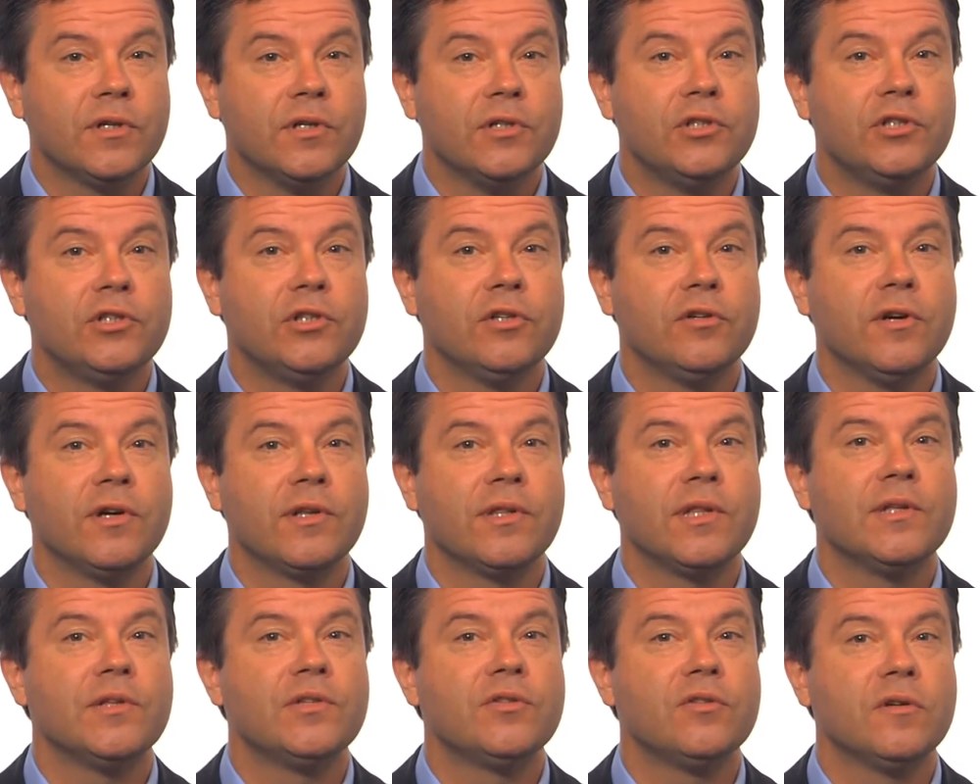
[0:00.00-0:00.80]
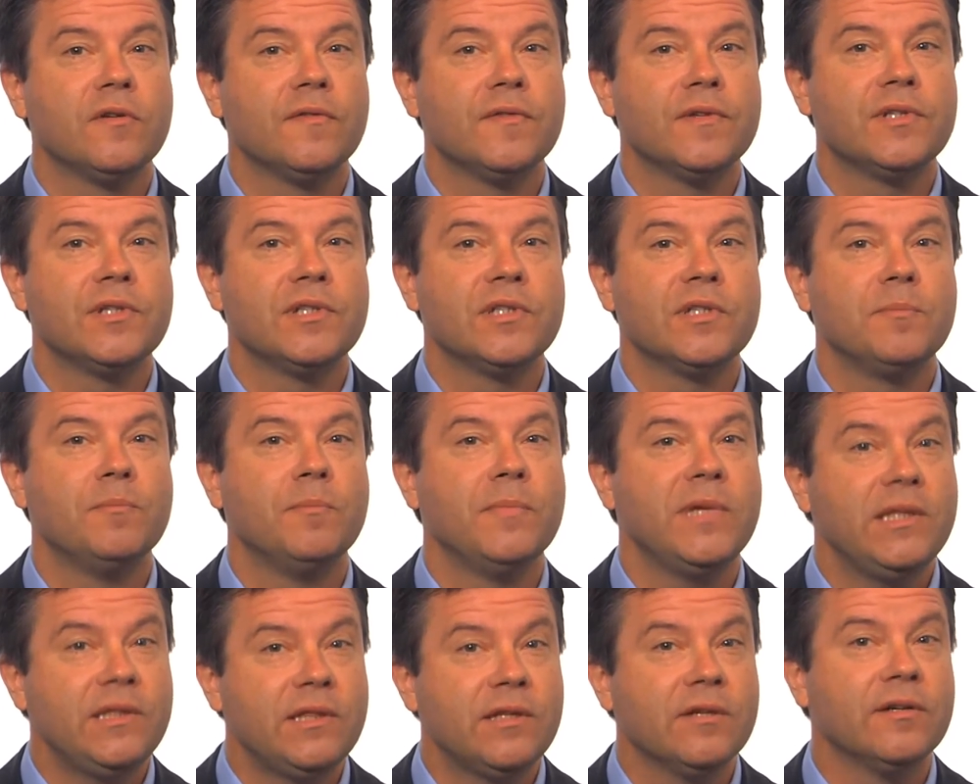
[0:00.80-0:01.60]
on ensuring that services
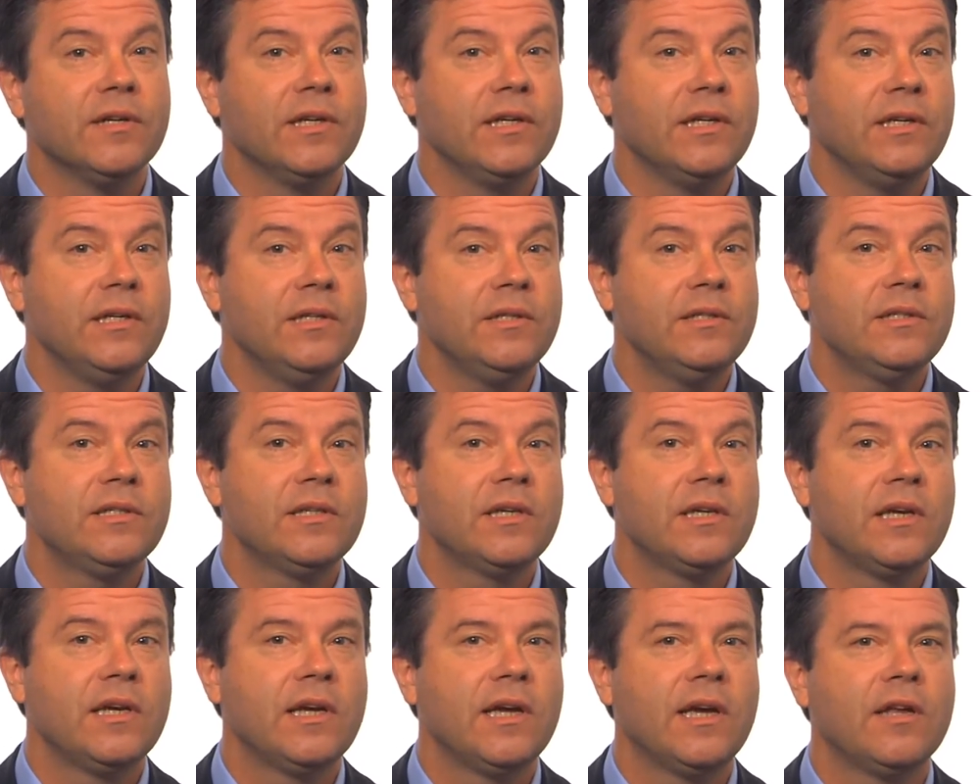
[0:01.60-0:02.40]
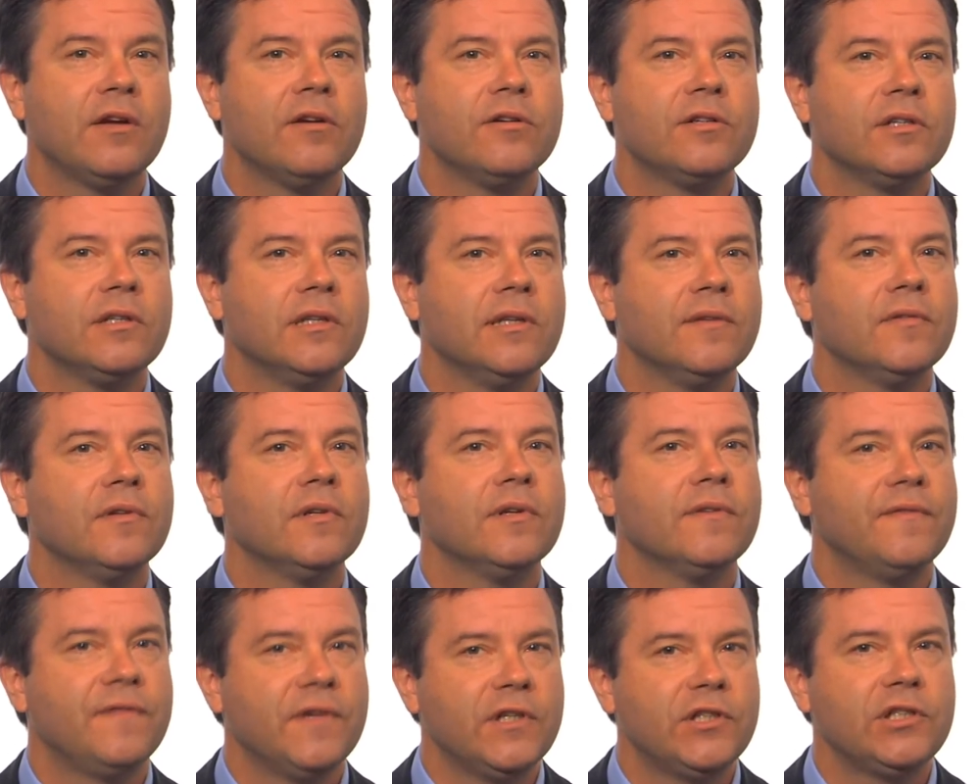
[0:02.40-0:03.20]
meet their needs and are
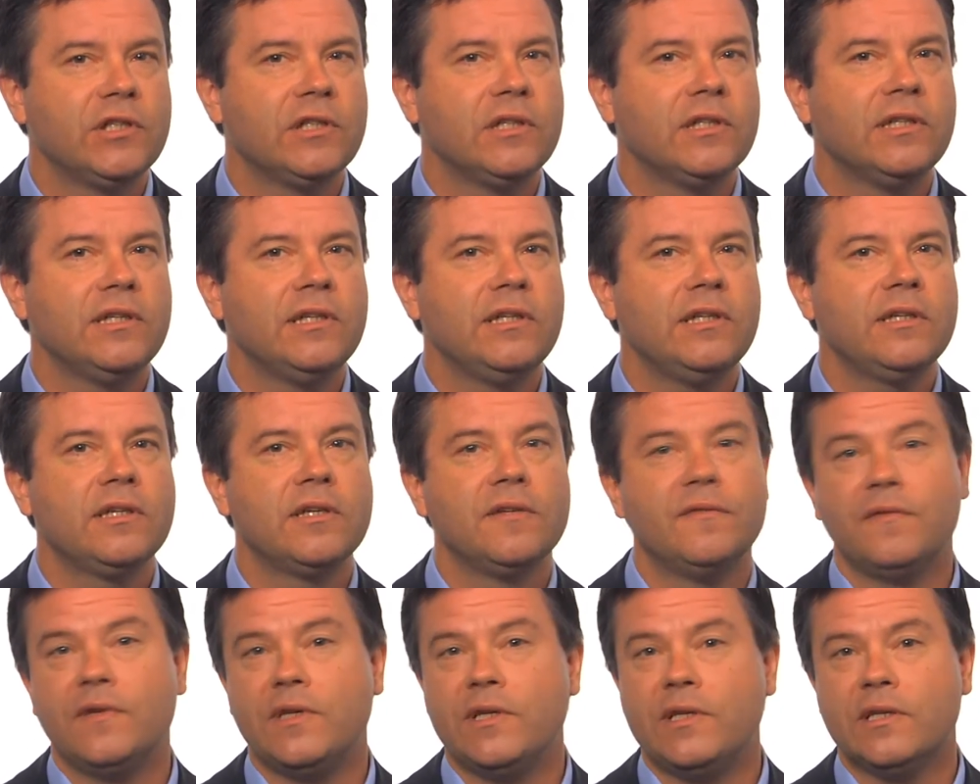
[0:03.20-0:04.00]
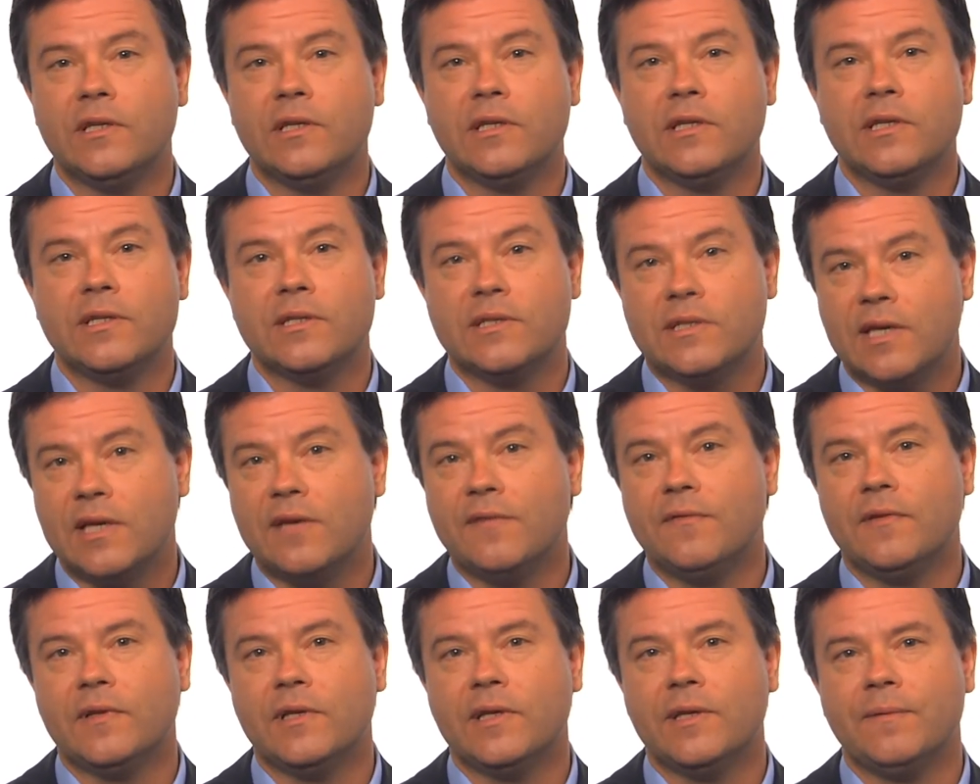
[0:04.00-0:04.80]
delivered efficiently, conveniently, and
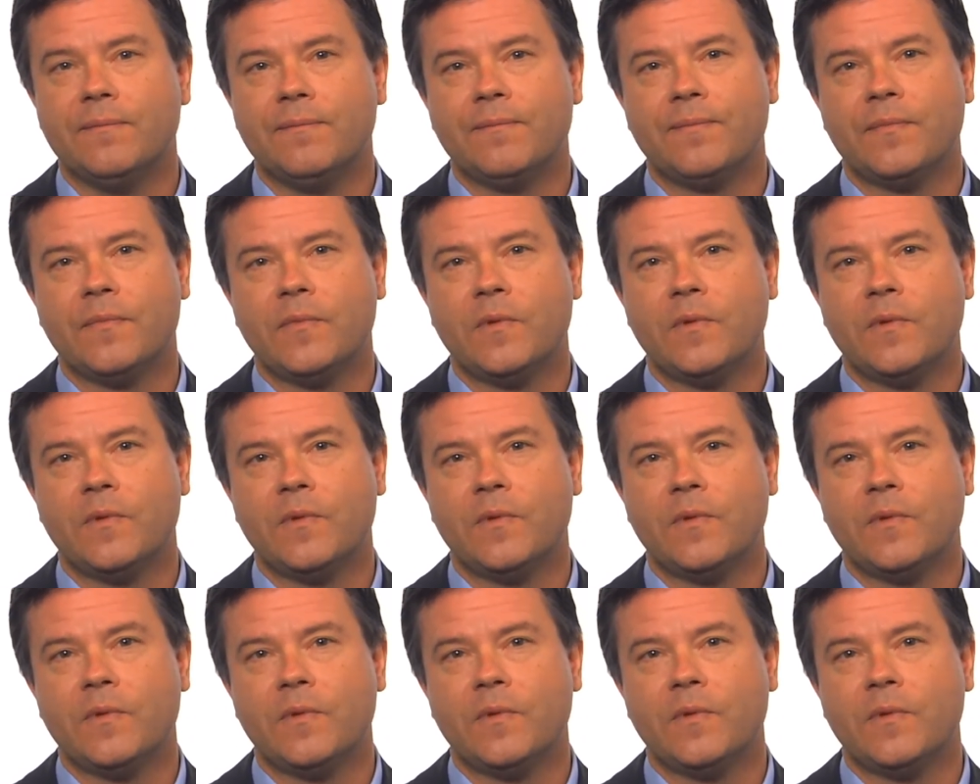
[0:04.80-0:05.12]
safely.